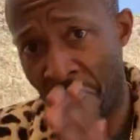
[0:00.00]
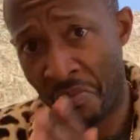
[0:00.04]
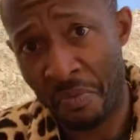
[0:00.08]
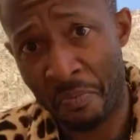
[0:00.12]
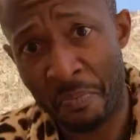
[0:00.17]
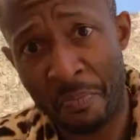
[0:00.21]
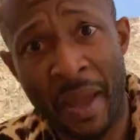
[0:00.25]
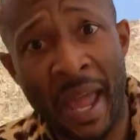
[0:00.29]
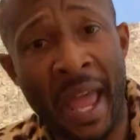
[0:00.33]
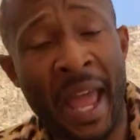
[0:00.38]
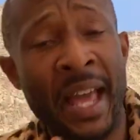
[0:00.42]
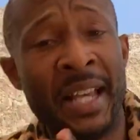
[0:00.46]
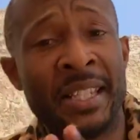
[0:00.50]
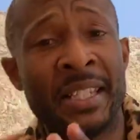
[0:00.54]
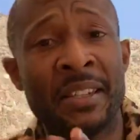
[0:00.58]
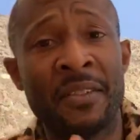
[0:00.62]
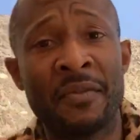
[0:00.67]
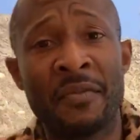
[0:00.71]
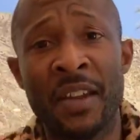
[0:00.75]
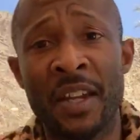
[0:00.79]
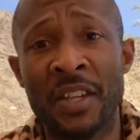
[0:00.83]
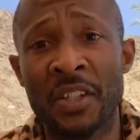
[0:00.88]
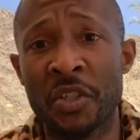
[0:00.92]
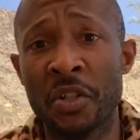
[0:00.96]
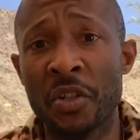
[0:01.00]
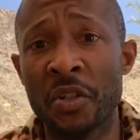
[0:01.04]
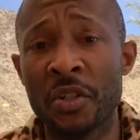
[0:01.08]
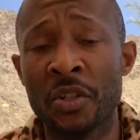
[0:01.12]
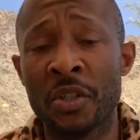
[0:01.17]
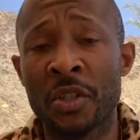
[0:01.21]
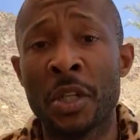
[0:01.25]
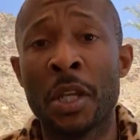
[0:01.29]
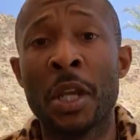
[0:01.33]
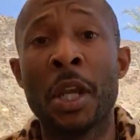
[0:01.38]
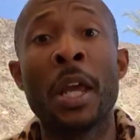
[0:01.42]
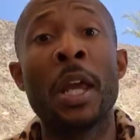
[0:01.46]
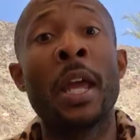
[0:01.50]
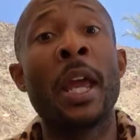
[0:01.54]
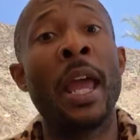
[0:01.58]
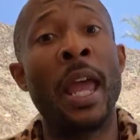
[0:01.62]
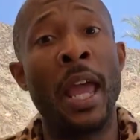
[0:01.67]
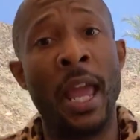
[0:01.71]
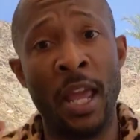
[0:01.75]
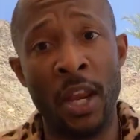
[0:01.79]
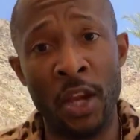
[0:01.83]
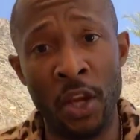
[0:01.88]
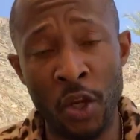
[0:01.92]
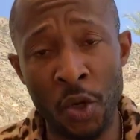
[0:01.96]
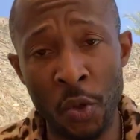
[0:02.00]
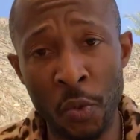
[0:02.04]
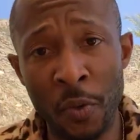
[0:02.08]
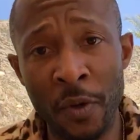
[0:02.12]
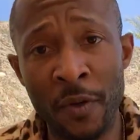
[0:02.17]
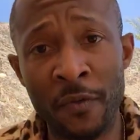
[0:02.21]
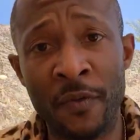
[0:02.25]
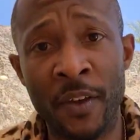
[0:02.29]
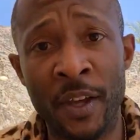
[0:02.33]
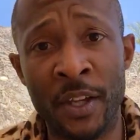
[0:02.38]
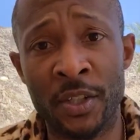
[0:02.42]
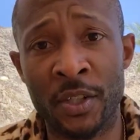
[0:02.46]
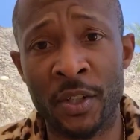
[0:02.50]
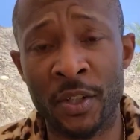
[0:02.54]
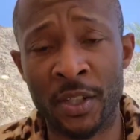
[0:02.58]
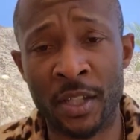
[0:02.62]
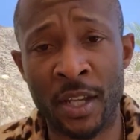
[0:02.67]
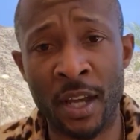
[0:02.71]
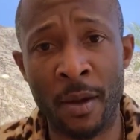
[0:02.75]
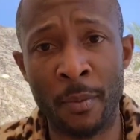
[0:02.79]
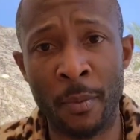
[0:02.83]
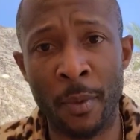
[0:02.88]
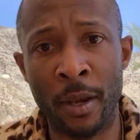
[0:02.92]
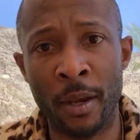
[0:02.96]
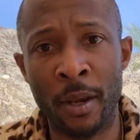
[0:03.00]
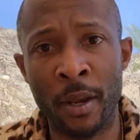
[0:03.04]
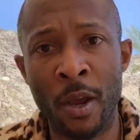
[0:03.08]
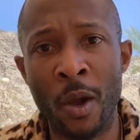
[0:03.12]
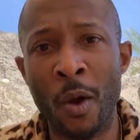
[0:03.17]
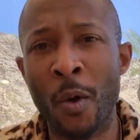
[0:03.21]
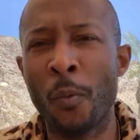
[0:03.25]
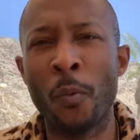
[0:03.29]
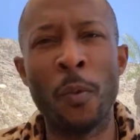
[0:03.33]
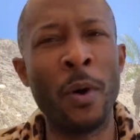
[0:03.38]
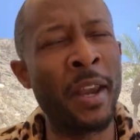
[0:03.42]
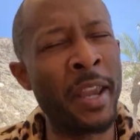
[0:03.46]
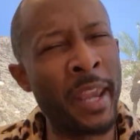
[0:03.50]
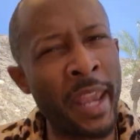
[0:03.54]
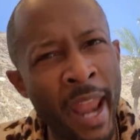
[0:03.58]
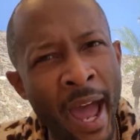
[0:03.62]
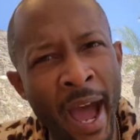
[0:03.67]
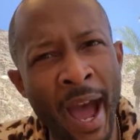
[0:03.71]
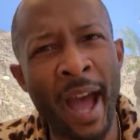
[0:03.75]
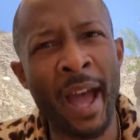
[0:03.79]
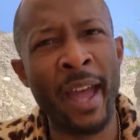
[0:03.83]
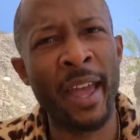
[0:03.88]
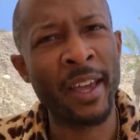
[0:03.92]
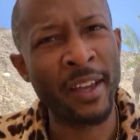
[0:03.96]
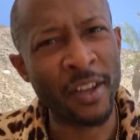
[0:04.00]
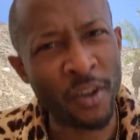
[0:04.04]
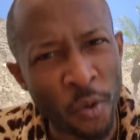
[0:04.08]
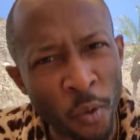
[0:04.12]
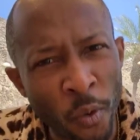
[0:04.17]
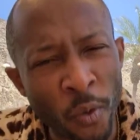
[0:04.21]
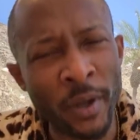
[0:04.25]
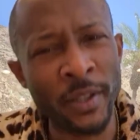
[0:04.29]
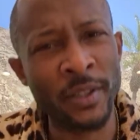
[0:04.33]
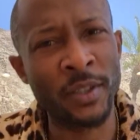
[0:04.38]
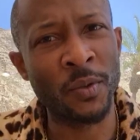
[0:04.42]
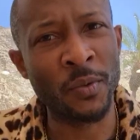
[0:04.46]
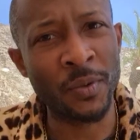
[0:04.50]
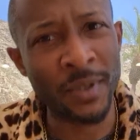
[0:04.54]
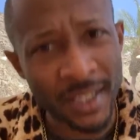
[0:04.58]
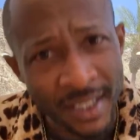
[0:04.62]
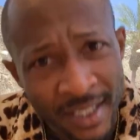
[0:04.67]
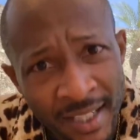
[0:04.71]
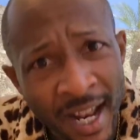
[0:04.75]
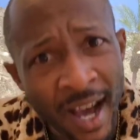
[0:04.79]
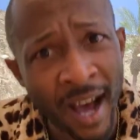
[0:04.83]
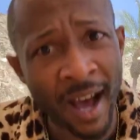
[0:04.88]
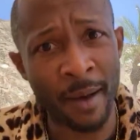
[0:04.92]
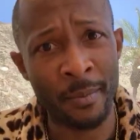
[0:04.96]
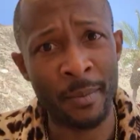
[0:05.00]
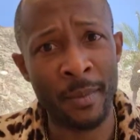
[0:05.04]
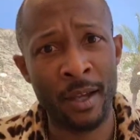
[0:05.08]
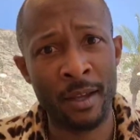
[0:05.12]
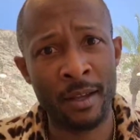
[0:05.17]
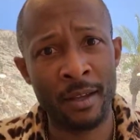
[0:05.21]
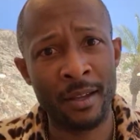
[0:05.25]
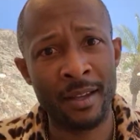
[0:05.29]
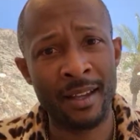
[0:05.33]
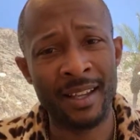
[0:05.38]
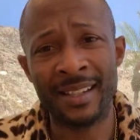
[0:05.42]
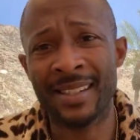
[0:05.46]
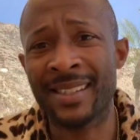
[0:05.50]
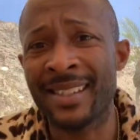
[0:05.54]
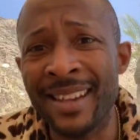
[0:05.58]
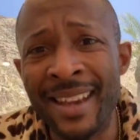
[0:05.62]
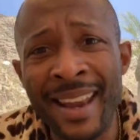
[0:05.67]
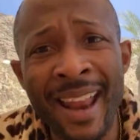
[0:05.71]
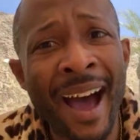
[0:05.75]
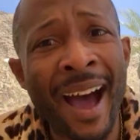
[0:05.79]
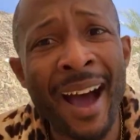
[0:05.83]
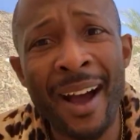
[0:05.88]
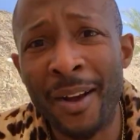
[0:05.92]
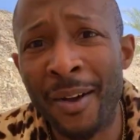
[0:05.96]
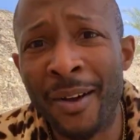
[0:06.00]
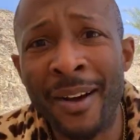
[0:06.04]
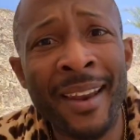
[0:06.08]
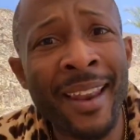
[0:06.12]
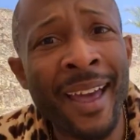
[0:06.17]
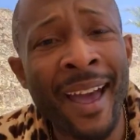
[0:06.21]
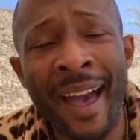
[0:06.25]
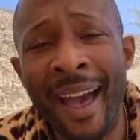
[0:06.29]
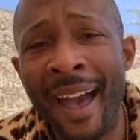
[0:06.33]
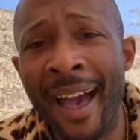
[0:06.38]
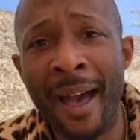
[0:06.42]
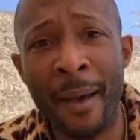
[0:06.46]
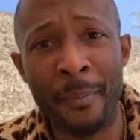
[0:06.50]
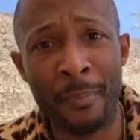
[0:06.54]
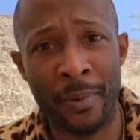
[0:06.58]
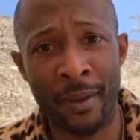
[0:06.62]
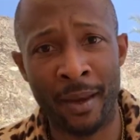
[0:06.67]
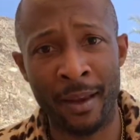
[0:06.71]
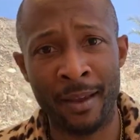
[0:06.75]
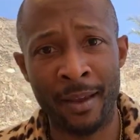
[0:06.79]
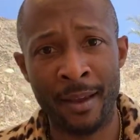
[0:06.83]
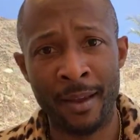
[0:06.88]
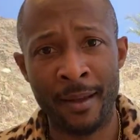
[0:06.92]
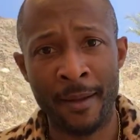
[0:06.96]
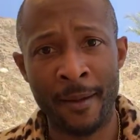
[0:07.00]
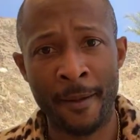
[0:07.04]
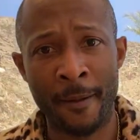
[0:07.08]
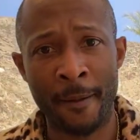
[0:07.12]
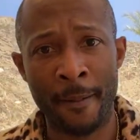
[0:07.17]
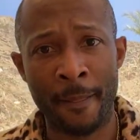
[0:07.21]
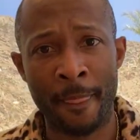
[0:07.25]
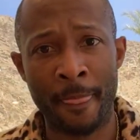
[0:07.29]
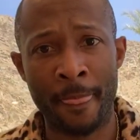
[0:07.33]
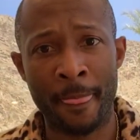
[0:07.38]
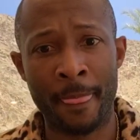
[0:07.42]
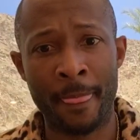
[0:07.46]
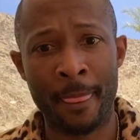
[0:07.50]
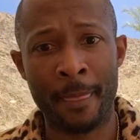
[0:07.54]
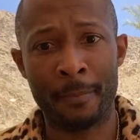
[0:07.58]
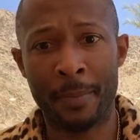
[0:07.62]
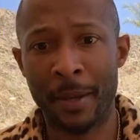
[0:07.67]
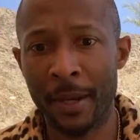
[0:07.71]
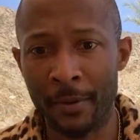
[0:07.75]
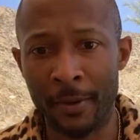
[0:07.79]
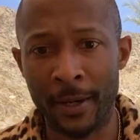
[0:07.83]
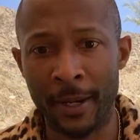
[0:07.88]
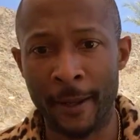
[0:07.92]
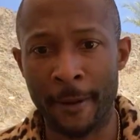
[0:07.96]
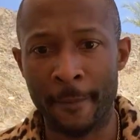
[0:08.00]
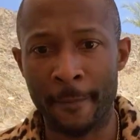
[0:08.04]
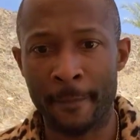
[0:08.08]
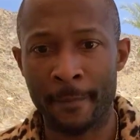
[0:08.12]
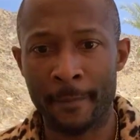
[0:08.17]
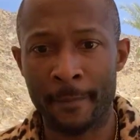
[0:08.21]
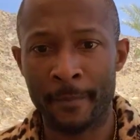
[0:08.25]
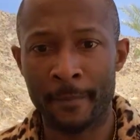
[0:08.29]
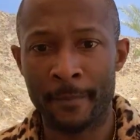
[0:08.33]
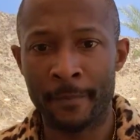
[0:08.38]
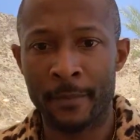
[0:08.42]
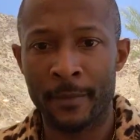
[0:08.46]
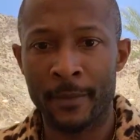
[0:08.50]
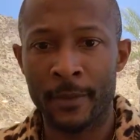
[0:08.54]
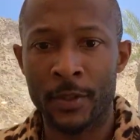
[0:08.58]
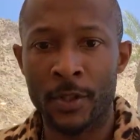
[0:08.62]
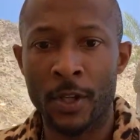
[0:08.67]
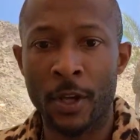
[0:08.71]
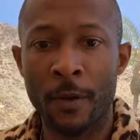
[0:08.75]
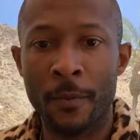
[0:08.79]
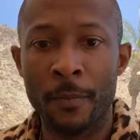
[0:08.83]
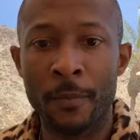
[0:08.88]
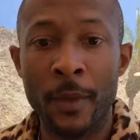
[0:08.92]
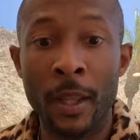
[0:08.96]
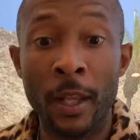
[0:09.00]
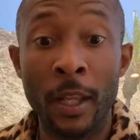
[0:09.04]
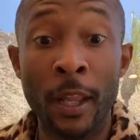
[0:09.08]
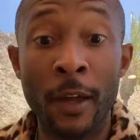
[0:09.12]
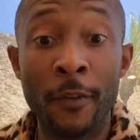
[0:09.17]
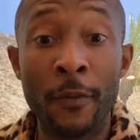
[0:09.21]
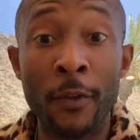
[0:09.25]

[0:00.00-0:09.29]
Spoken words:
past investors, and new investors coming. We're not going to stop. It's not going to happen. Period. So, love